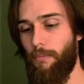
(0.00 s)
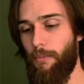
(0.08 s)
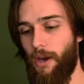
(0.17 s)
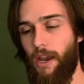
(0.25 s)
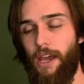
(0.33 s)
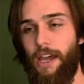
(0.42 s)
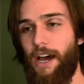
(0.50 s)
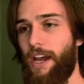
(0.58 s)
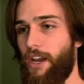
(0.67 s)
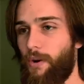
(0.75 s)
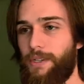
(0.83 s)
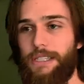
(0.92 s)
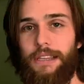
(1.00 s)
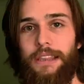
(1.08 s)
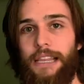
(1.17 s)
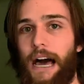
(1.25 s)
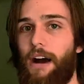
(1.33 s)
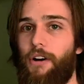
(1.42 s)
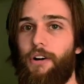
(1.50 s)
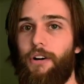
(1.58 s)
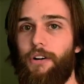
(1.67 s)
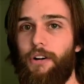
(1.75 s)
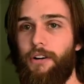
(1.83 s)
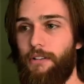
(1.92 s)
But I know it's a lot
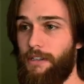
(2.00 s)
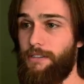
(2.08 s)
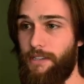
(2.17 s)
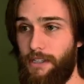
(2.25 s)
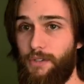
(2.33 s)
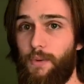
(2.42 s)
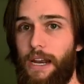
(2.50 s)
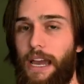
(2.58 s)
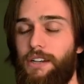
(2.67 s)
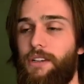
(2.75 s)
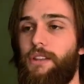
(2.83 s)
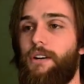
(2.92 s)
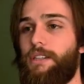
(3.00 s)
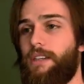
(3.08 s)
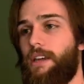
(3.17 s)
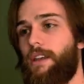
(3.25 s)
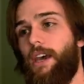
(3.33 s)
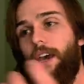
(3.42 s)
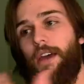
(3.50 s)
harder because this is what I actually looked in